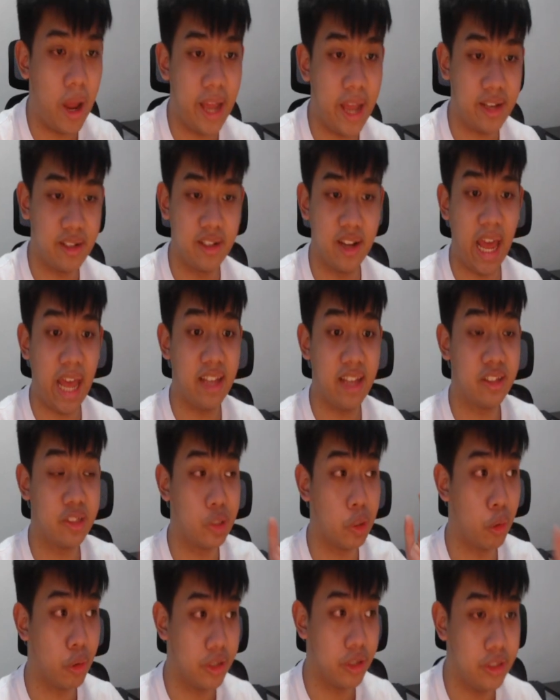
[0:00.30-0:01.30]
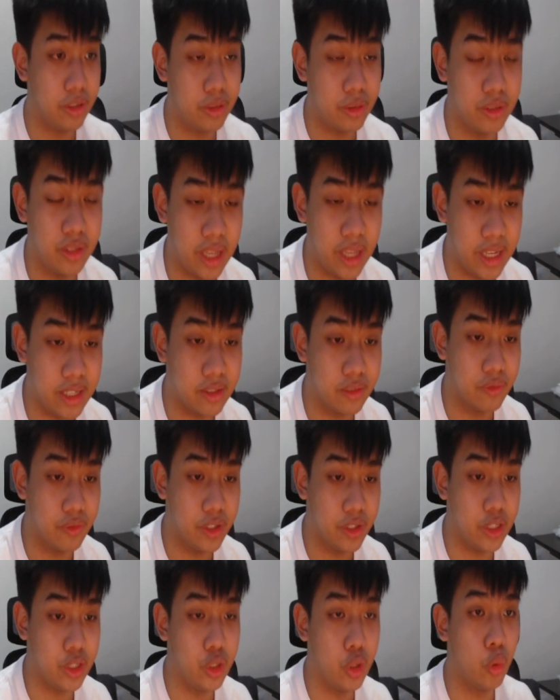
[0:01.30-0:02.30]
Alright guys, so in today's
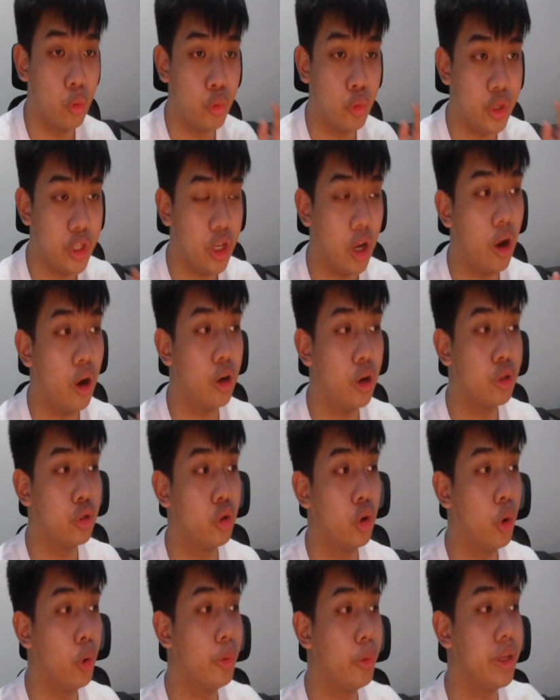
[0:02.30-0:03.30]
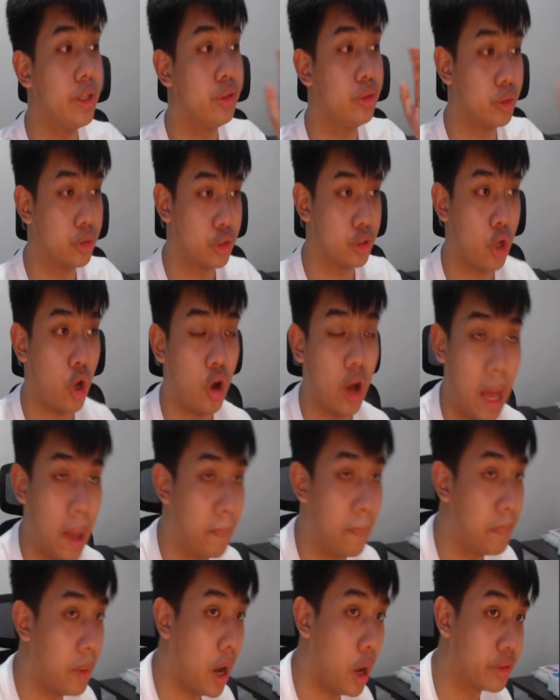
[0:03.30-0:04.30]
video we are going to talk
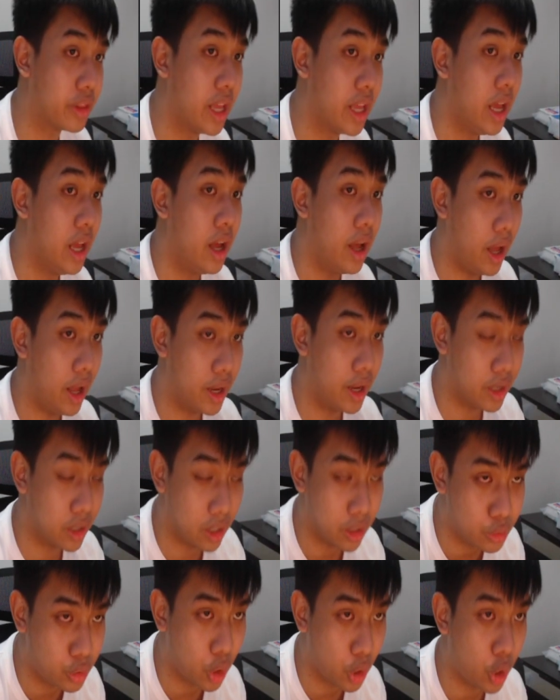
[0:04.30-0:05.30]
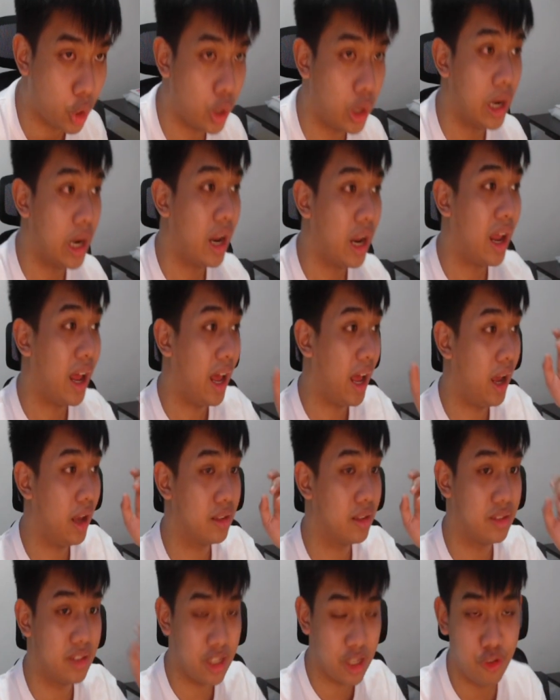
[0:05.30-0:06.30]
about another
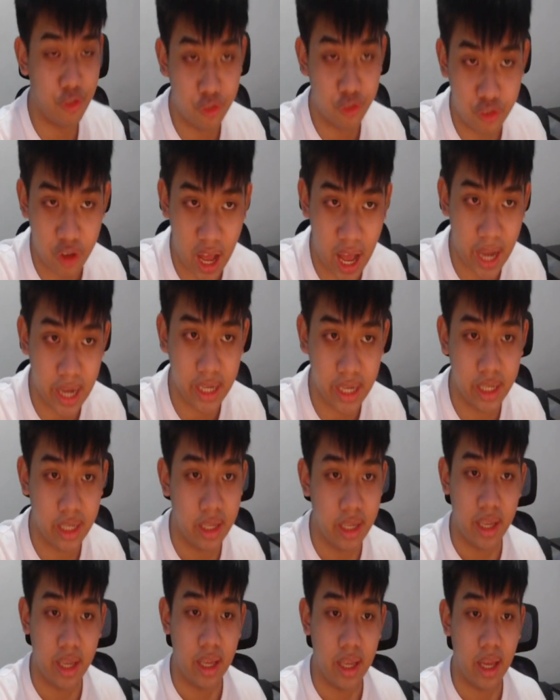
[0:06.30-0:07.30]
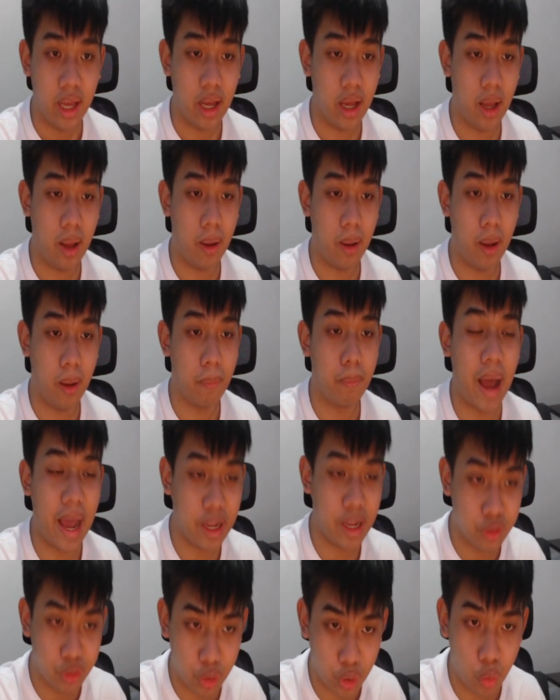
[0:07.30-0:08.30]
DeFi
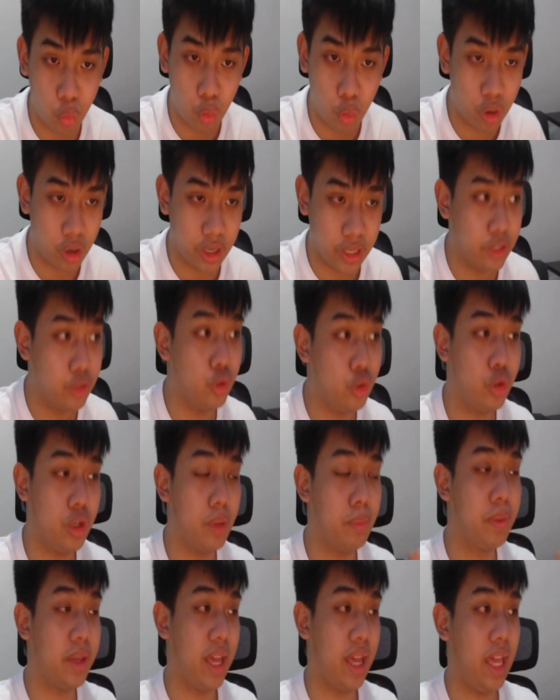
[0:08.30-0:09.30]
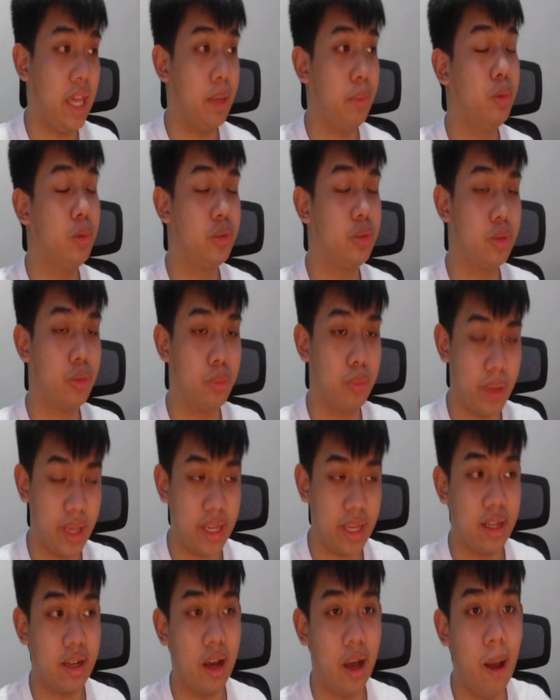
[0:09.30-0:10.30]
miner wherein you can be able to
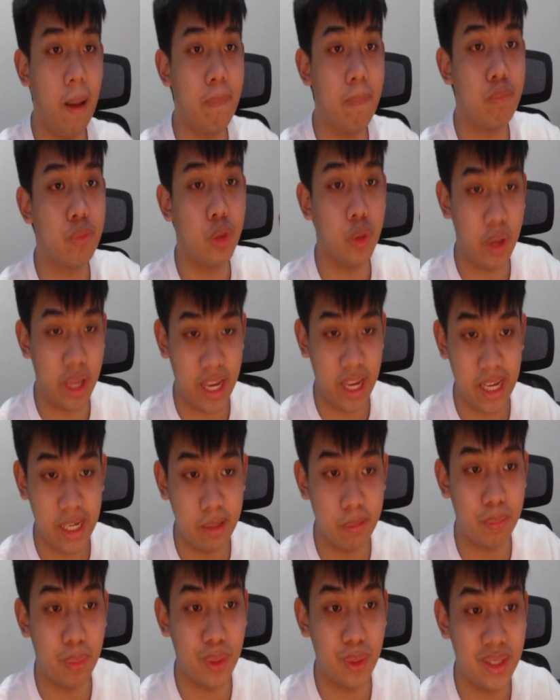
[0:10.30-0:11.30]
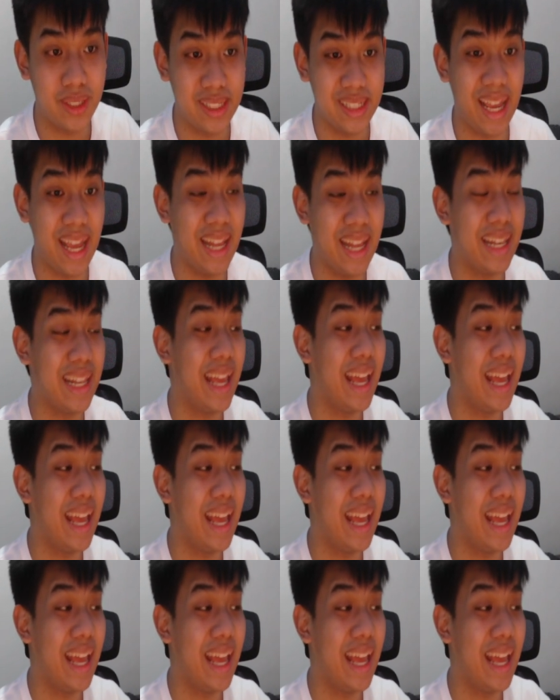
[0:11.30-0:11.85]
make up to 8%